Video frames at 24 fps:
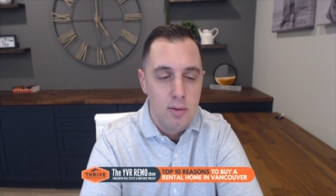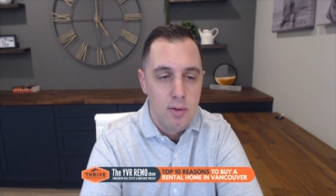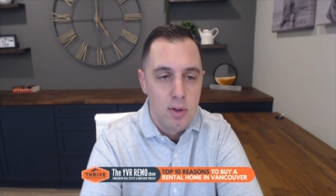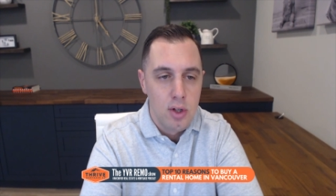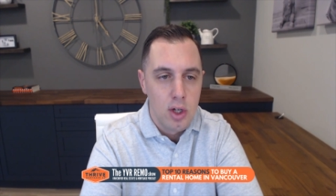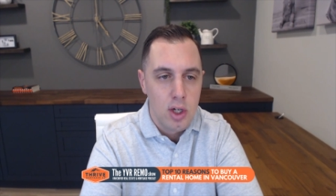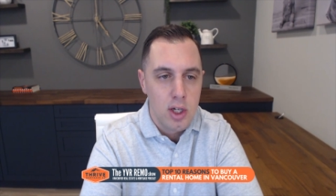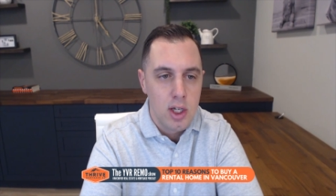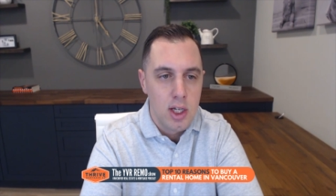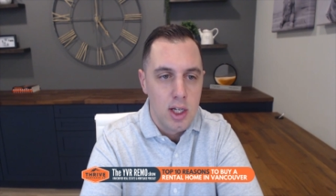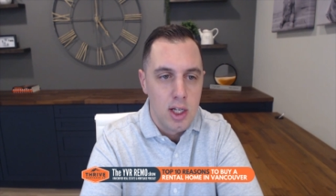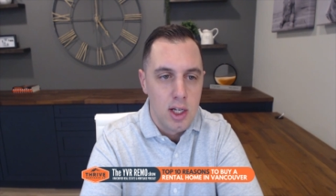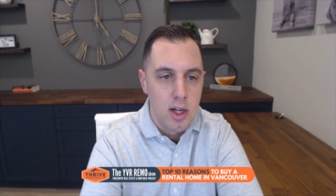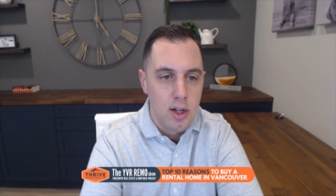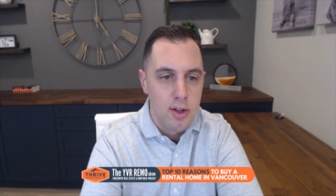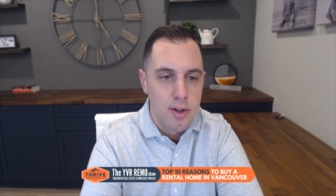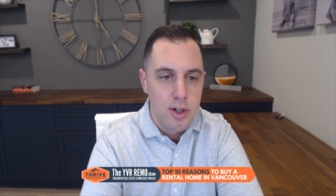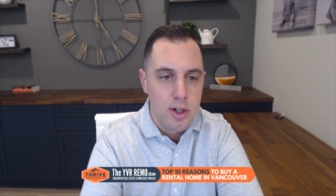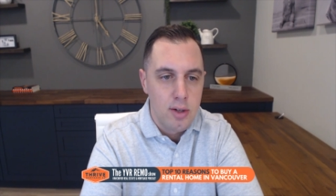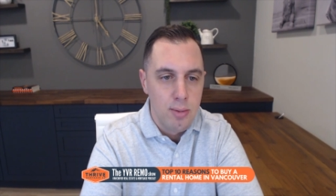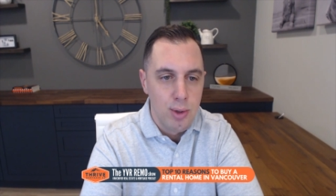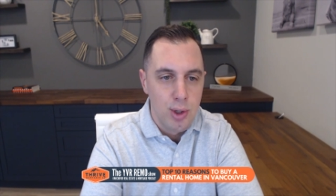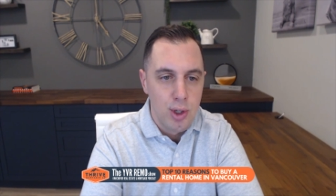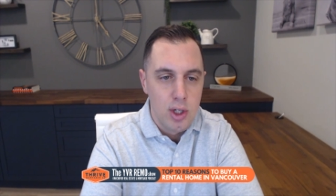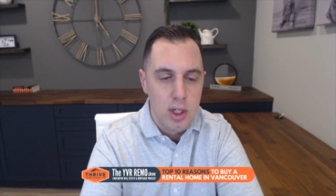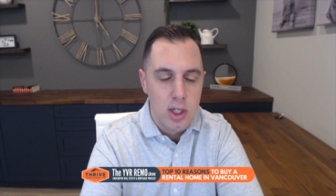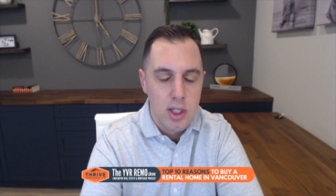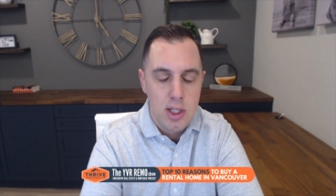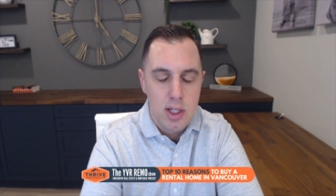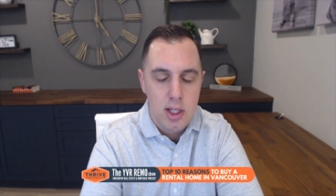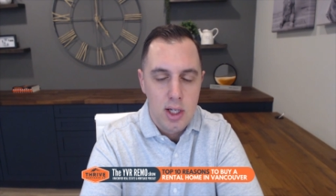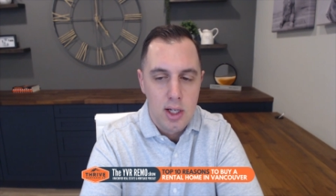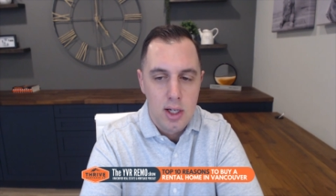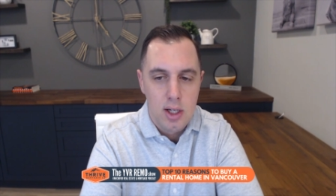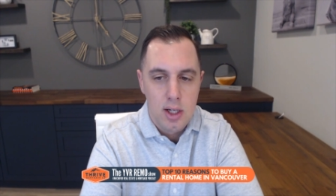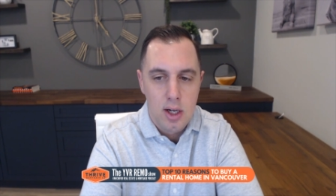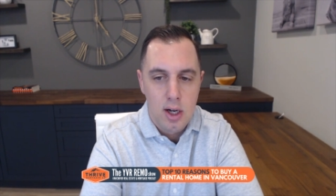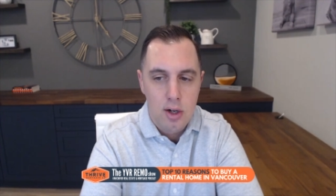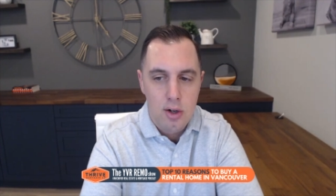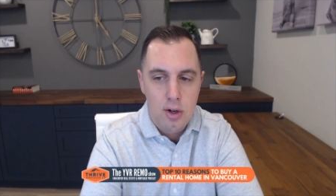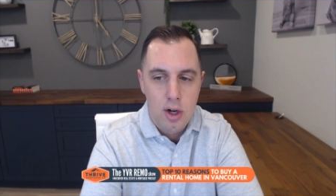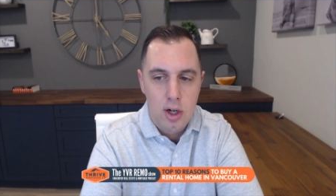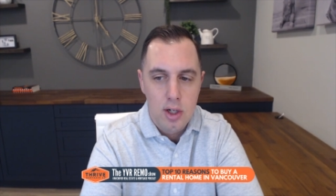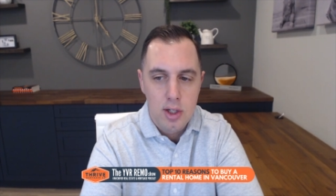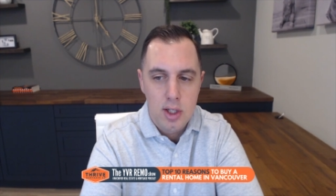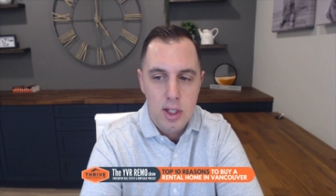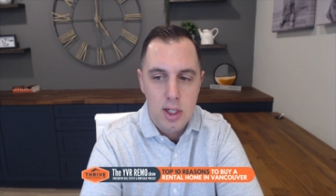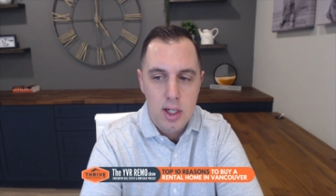looking in other communities
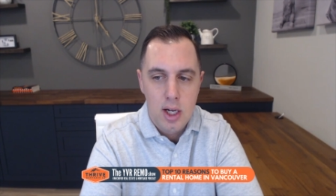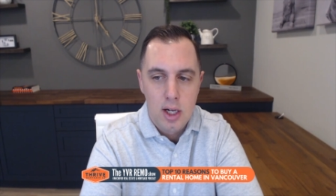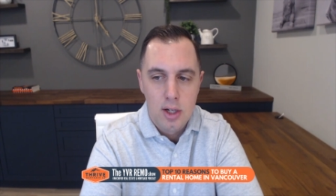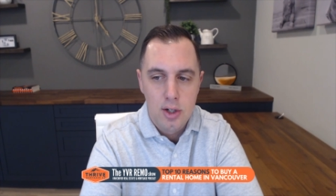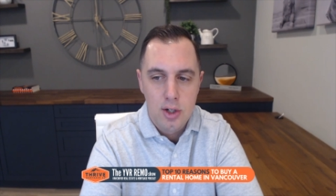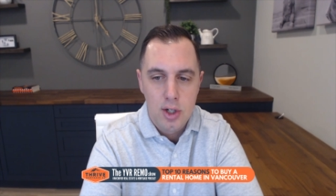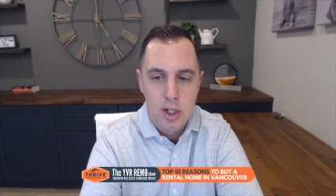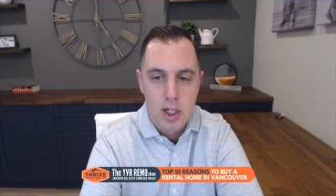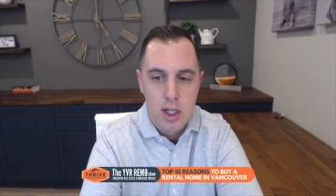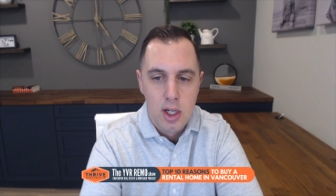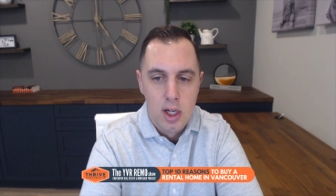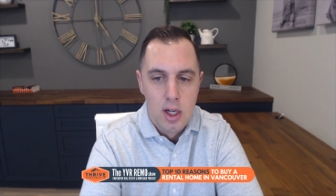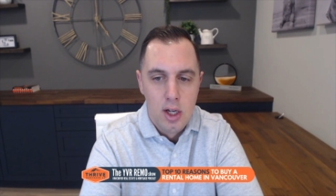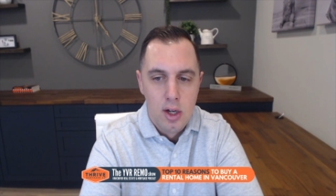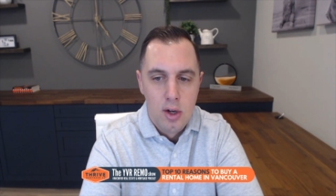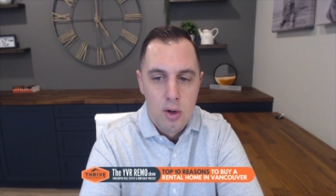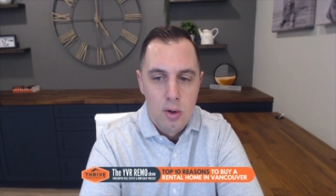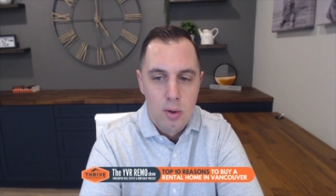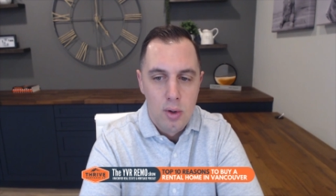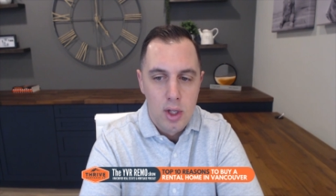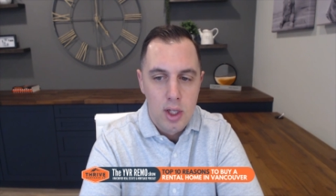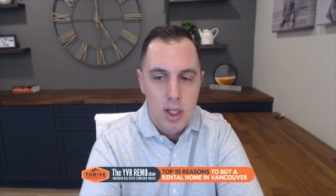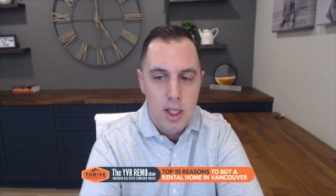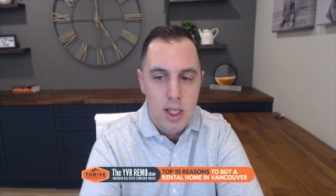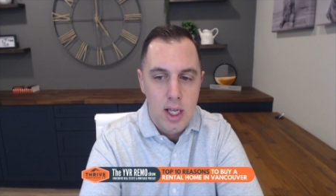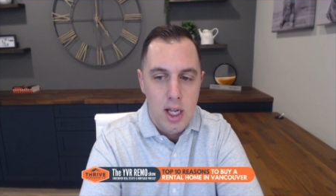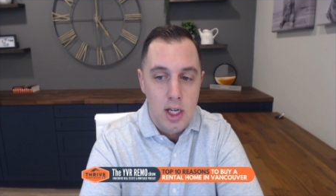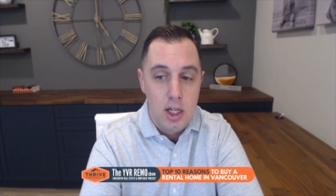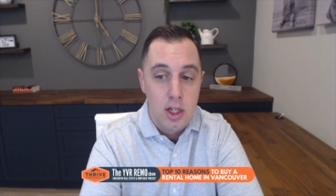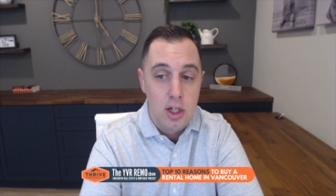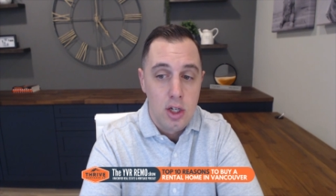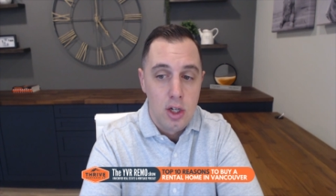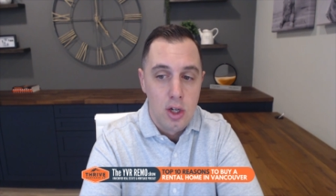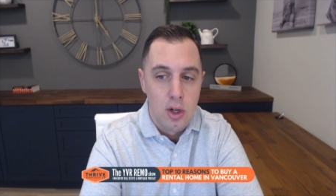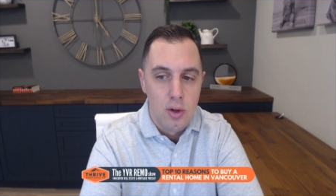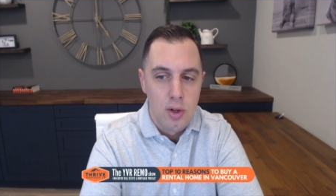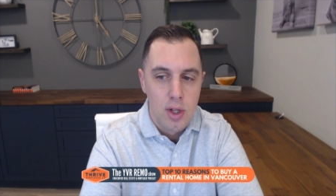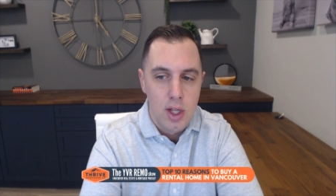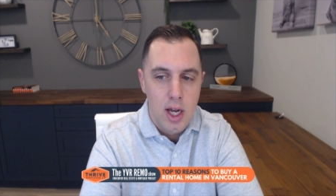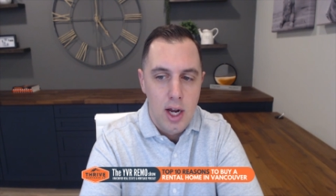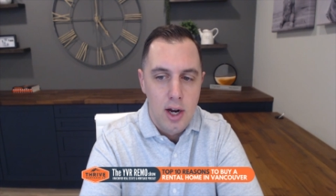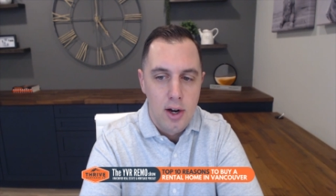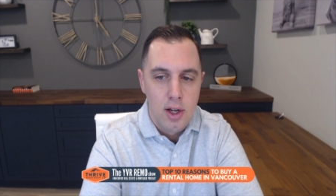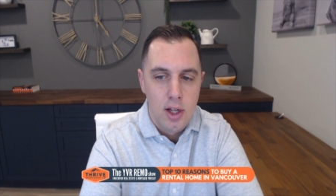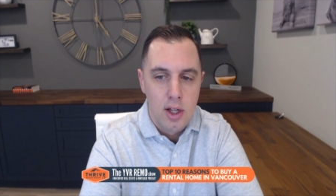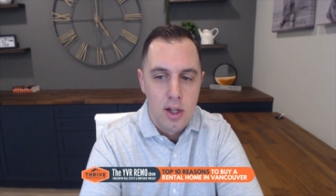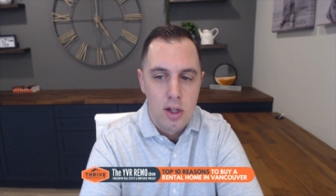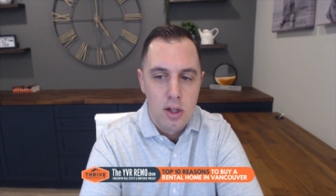across the country, really getting to know the
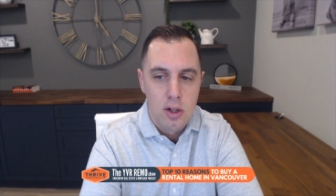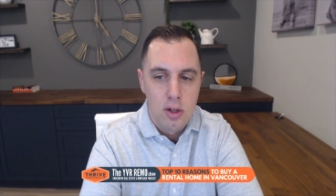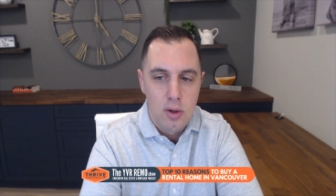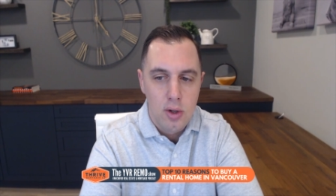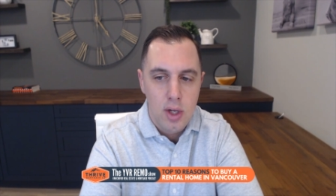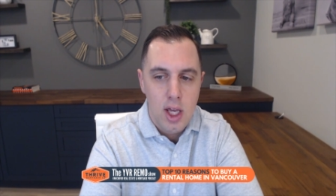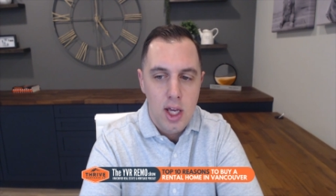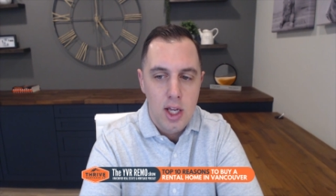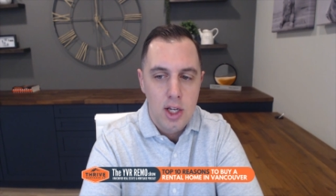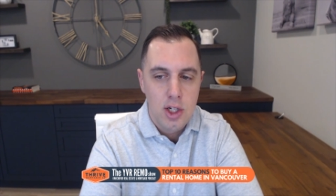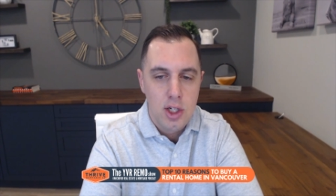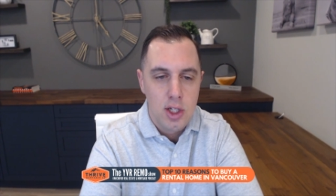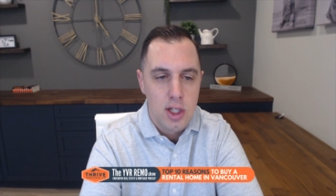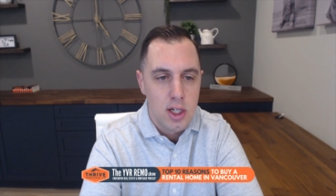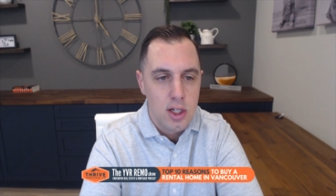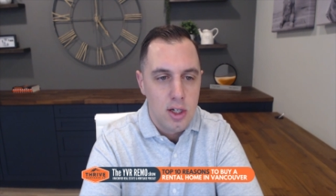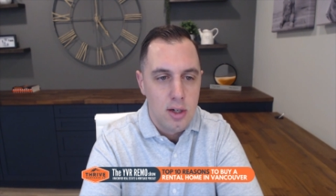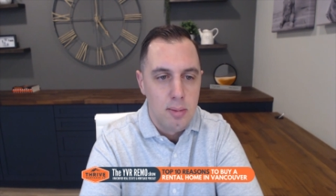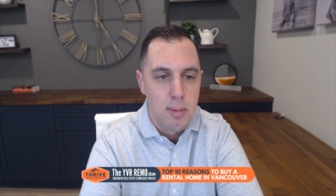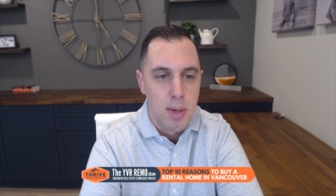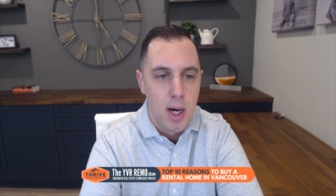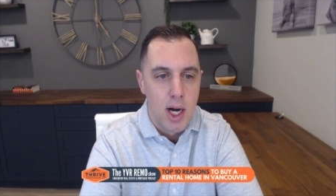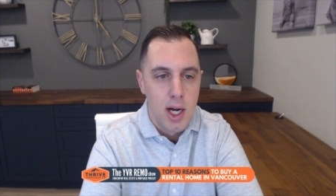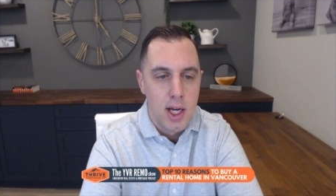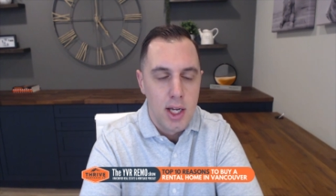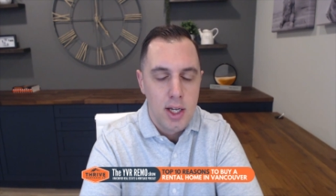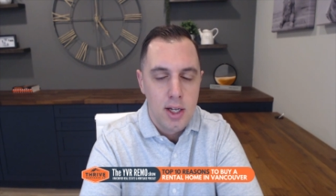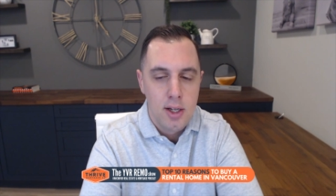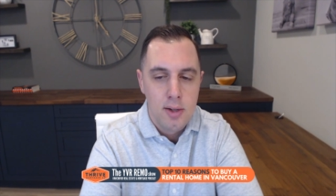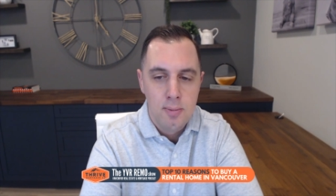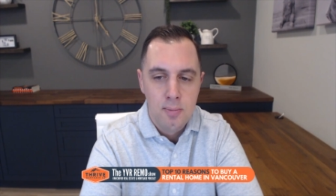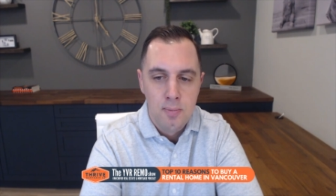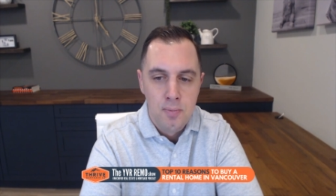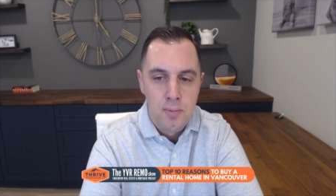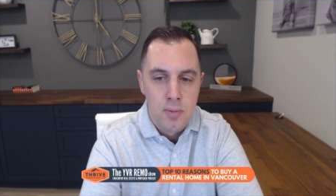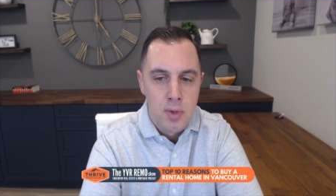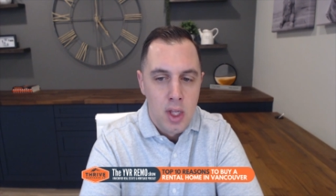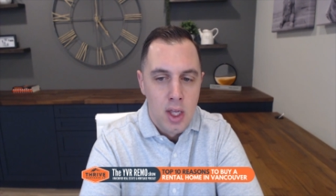area and the location that you're buying in.